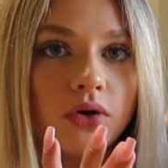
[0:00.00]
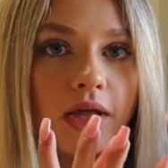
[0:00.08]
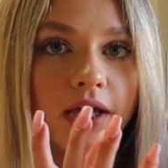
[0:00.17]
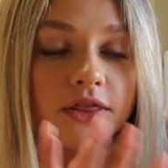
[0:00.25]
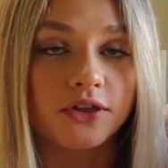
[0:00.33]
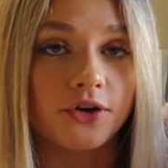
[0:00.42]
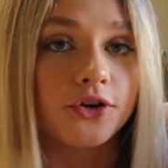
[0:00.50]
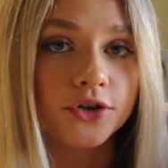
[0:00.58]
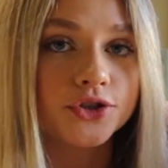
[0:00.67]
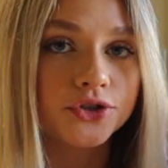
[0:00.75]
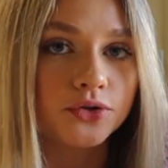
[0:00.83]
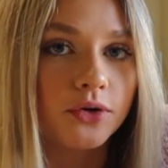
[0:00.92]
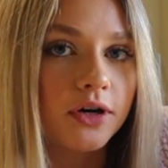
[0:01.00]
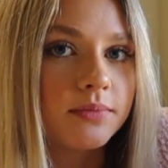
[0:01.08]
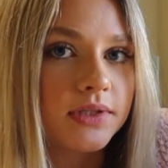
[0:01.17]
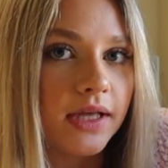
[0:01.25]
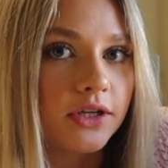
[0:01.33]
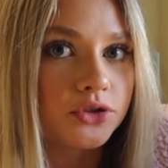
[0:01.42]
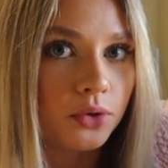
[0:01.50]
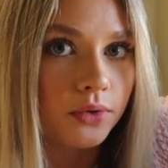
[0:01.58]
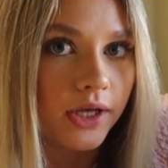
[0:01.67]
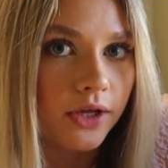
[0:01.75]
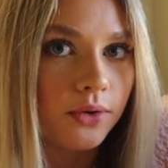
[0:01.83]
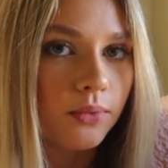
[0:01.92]
like thunderstorms and like
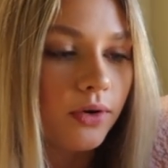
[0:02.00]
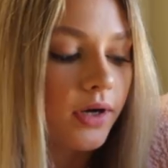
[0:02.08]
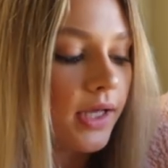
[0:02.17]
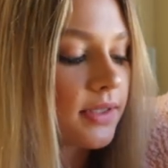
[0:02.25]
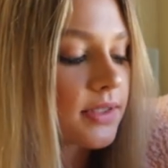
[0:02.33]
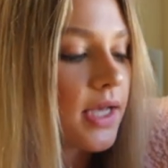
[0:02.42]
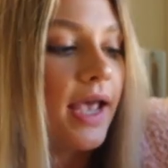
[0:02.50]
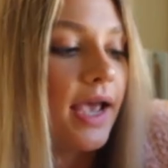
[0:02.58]
tornado warnings